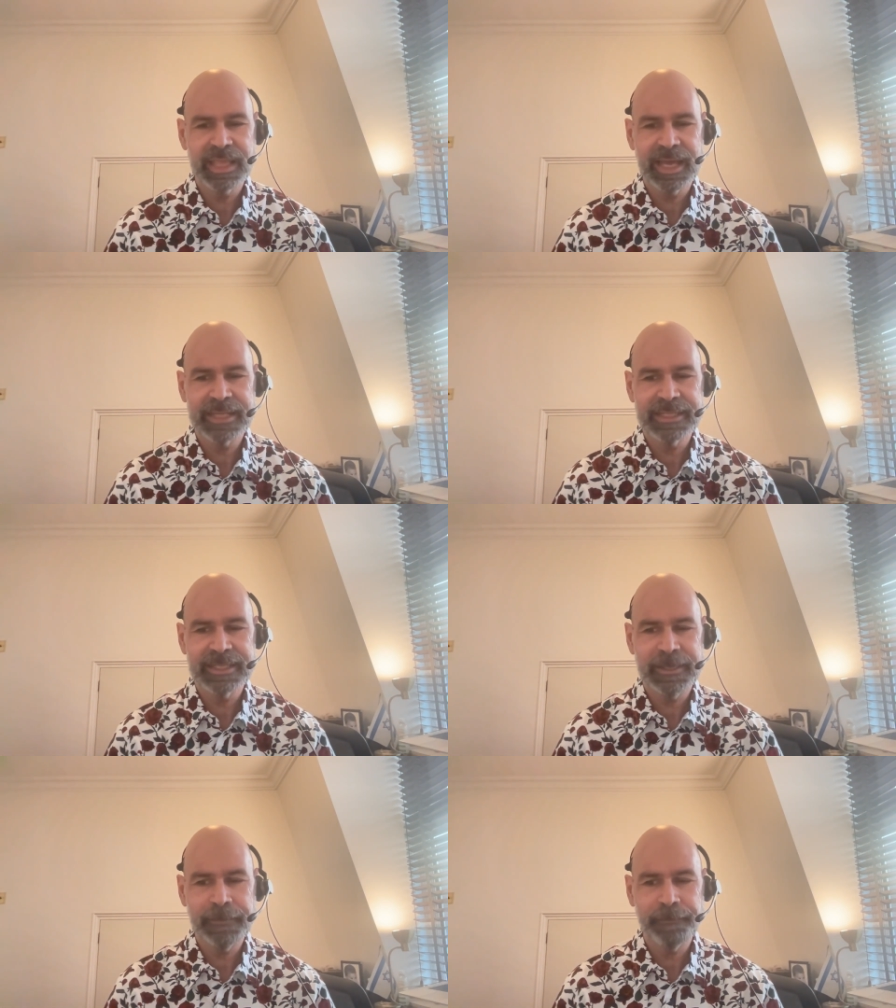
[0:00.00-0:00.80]
that
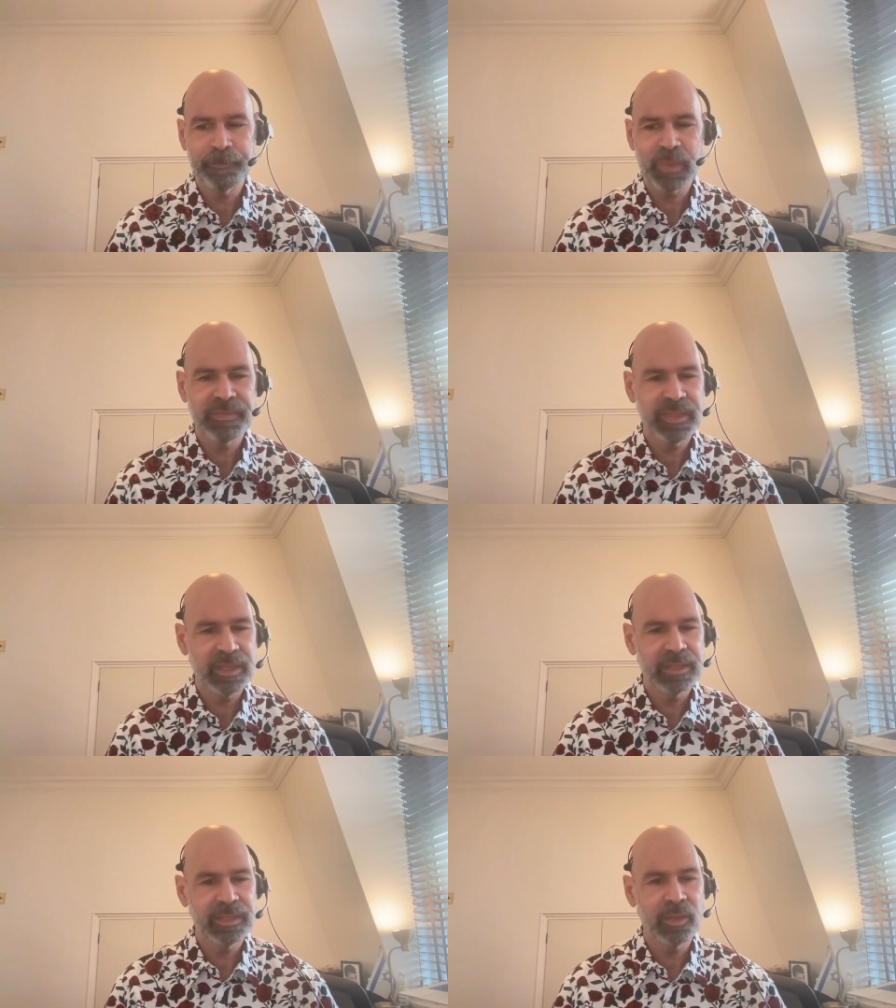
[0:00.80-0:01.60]

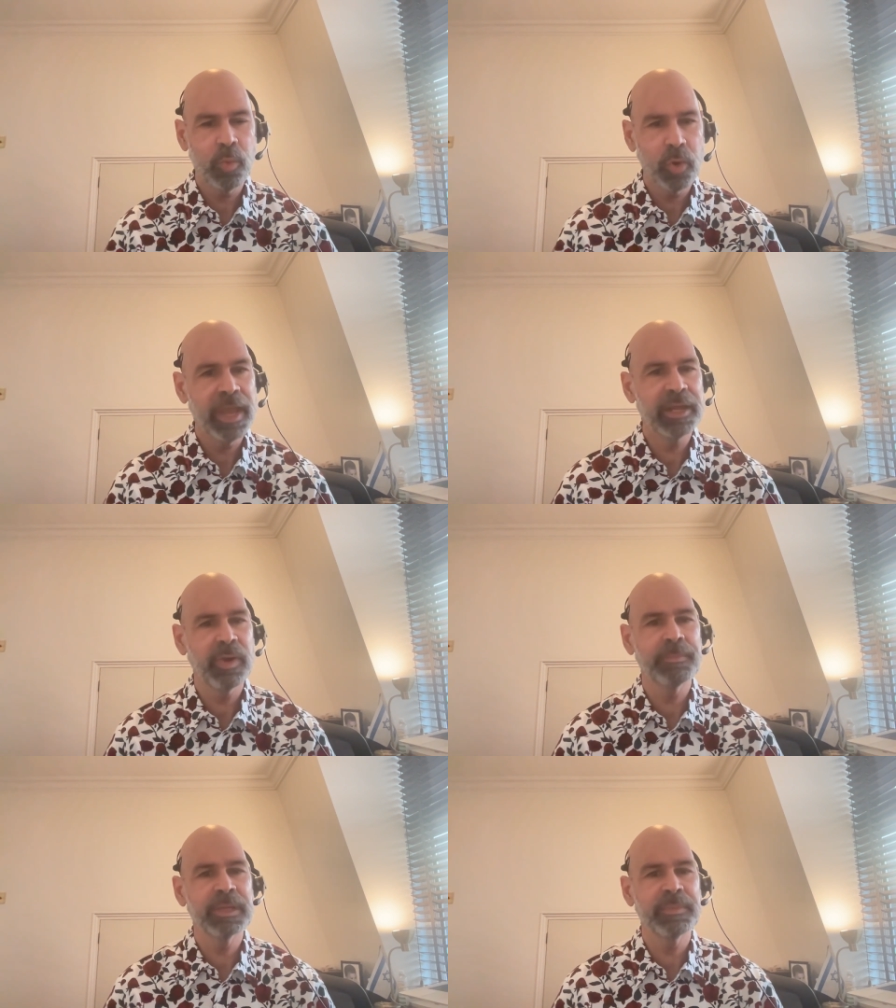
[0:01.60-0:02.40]
the war had
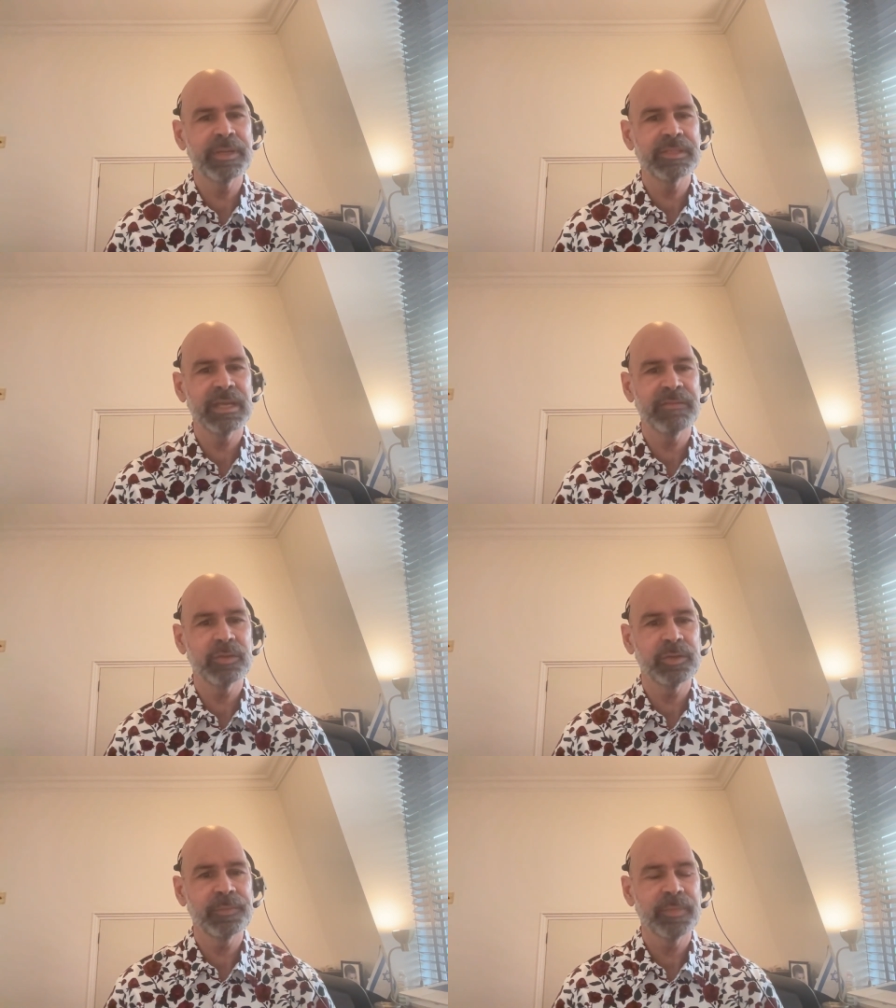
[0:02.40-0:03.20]
wrapped up in El
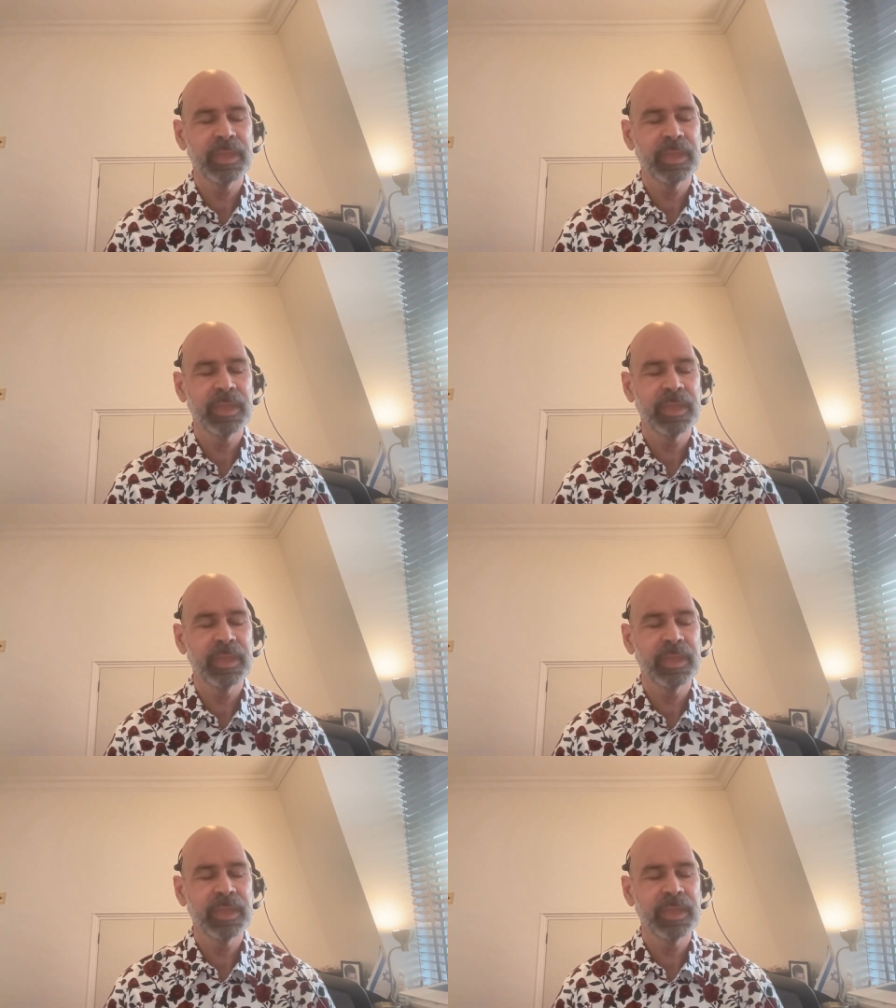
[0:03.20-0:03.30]
Salvador.